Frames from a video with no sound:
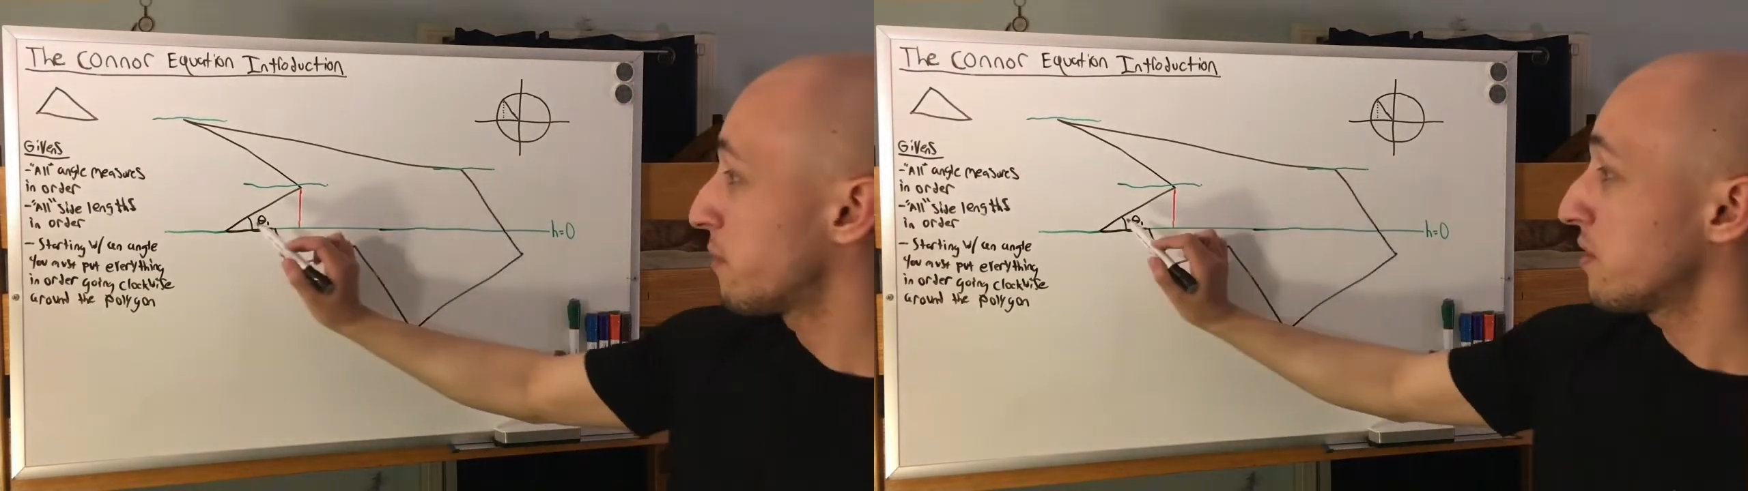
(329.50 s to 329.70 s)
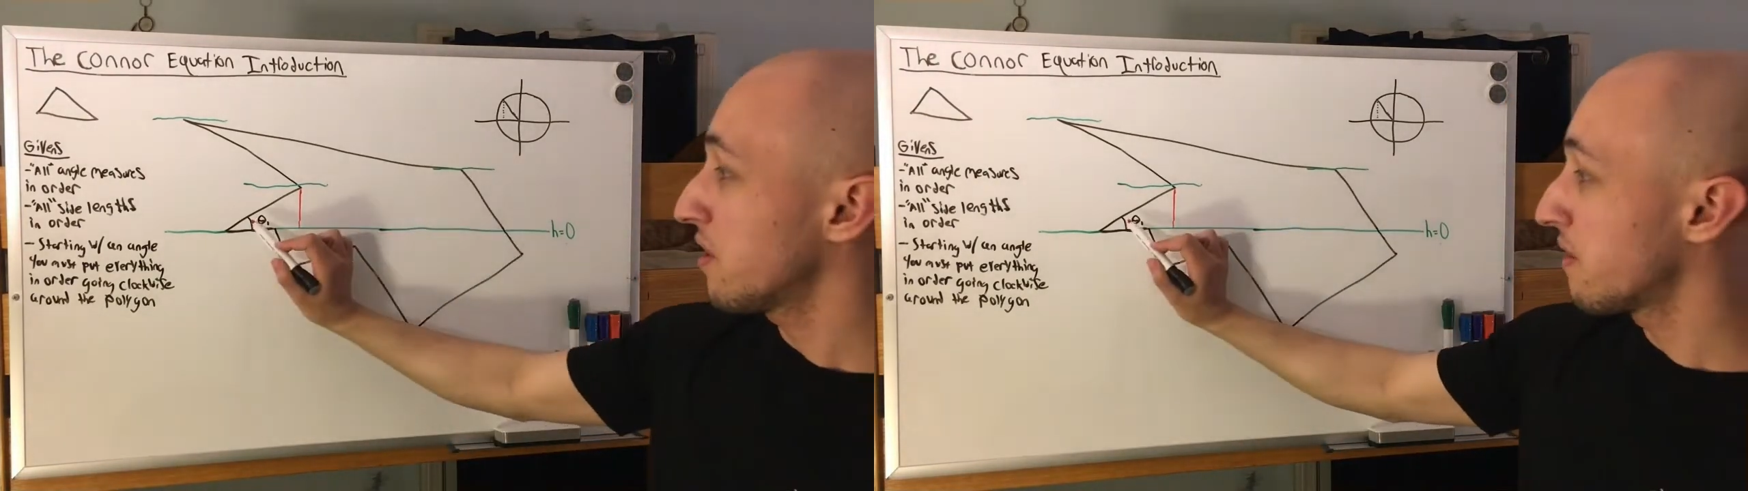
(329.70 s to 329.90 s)

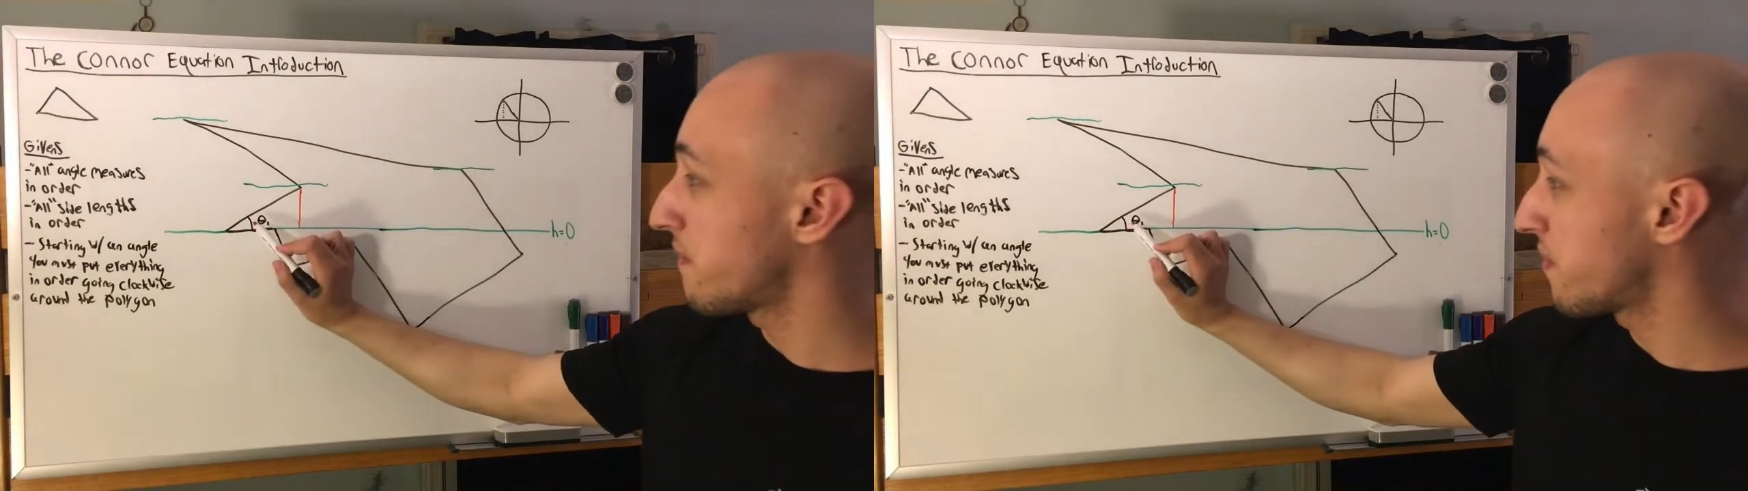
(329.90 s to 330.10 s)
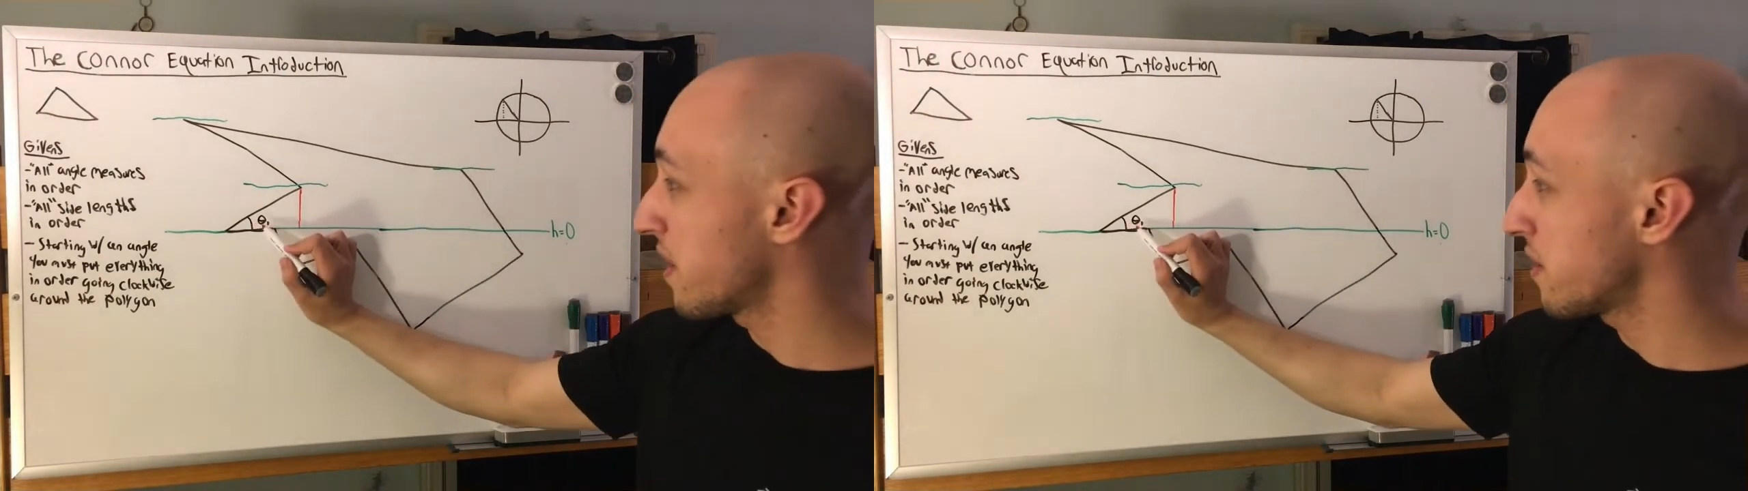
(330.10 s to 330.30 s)
with our
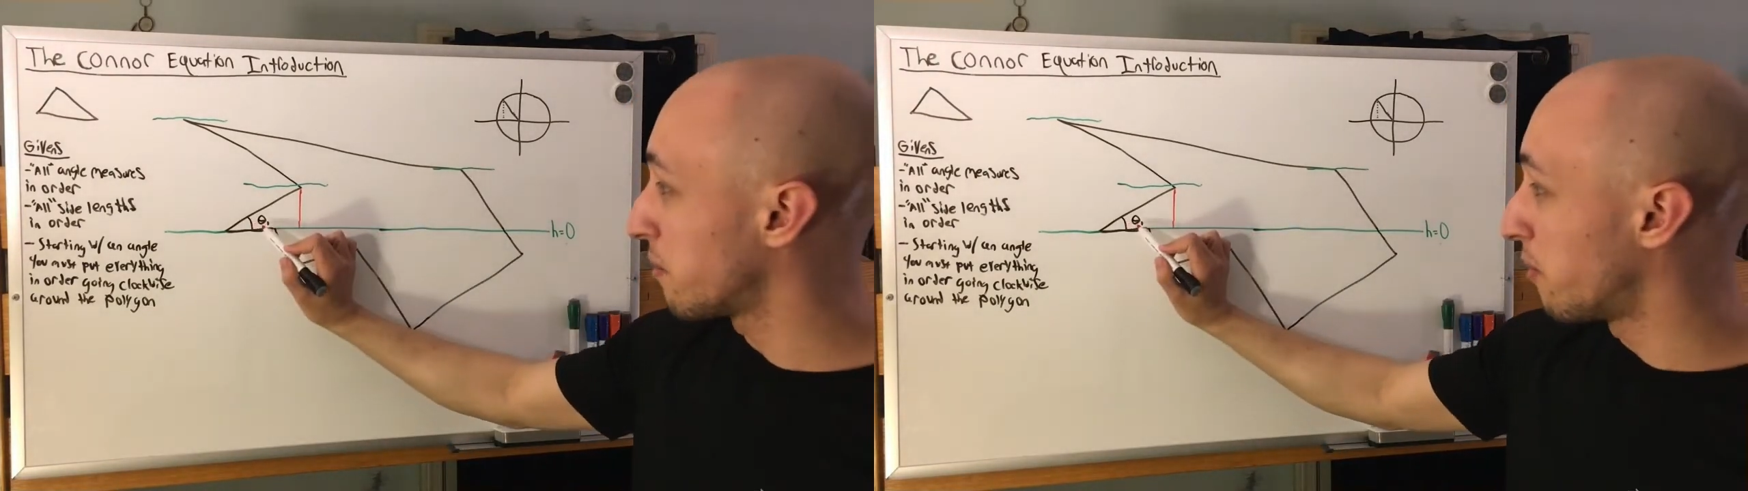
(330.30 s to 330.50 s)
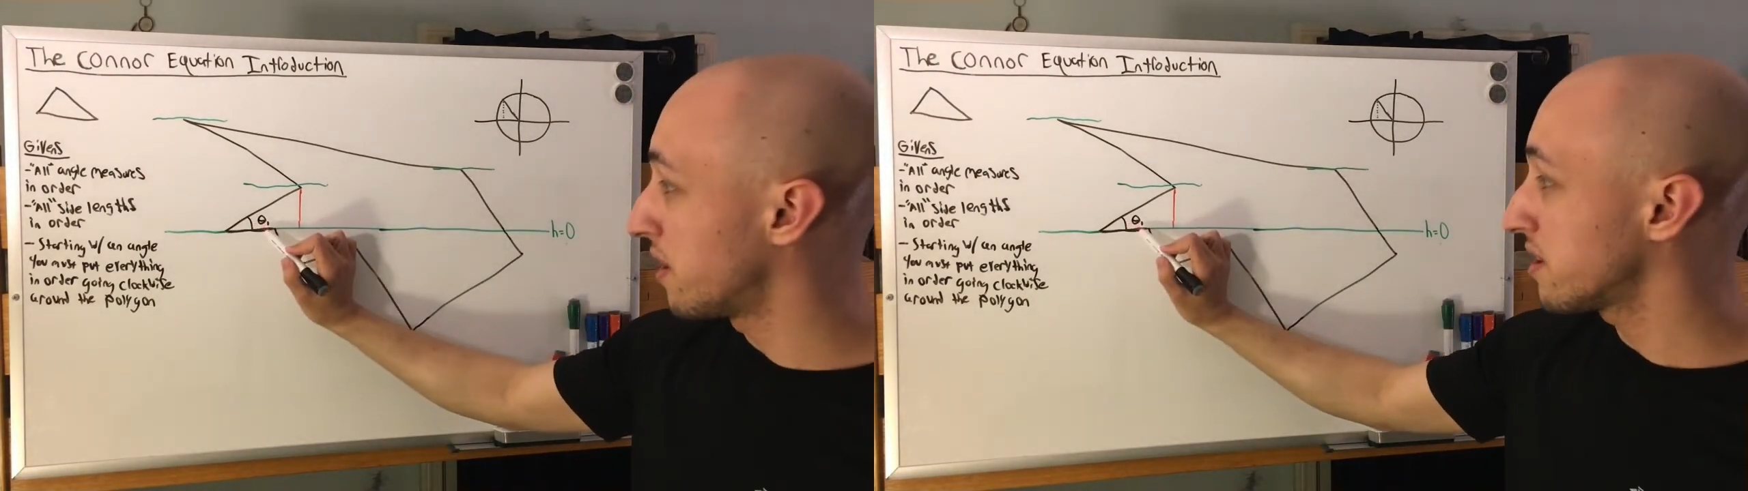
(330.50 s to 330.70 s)
theta
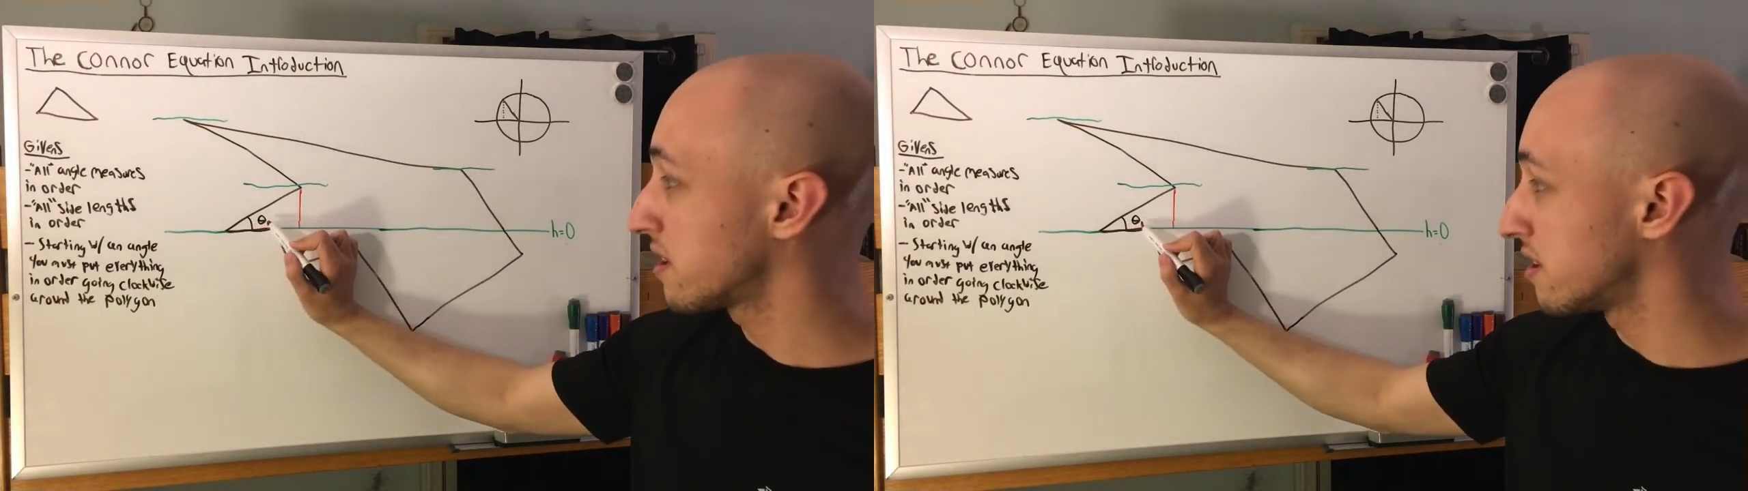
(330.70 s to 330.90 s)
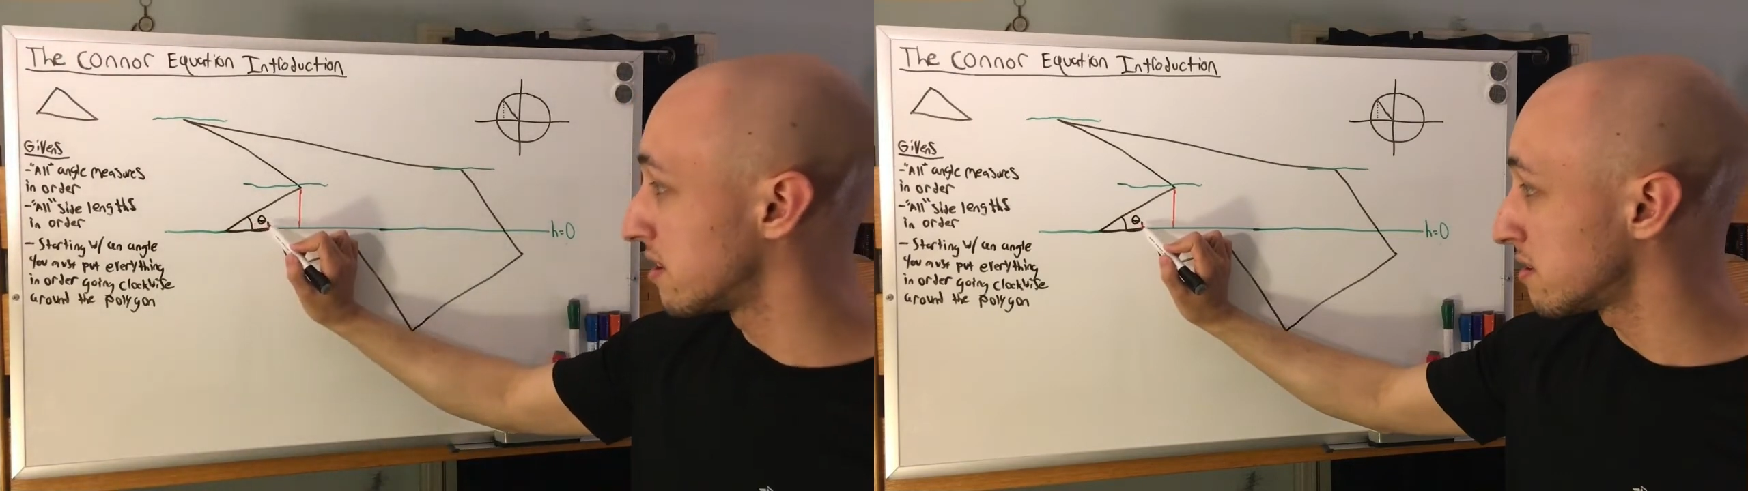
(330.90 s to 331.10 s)
1
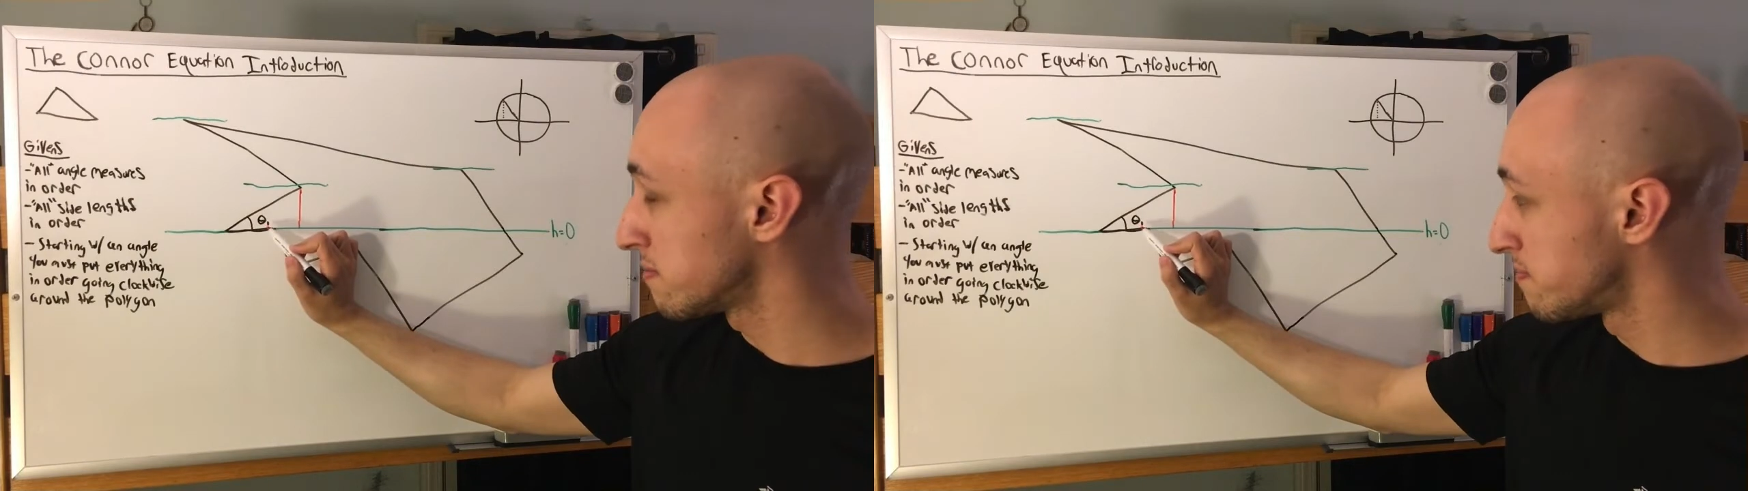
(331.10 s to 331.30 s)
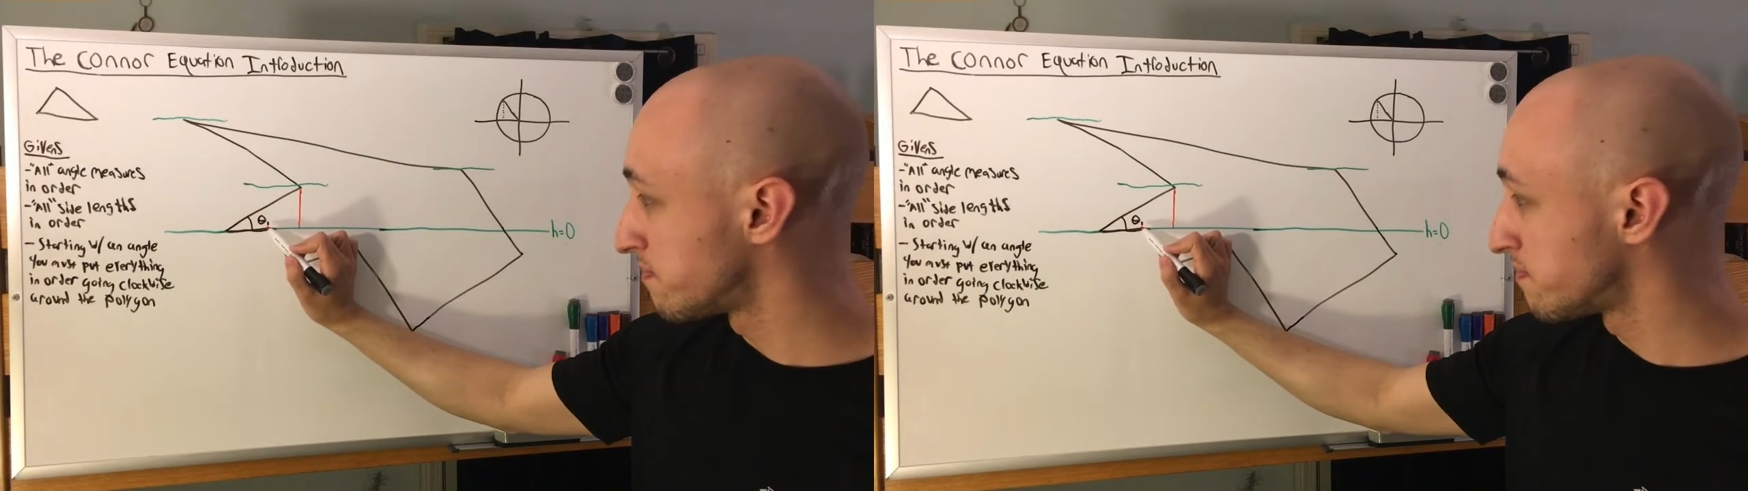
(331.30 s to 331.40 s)
here,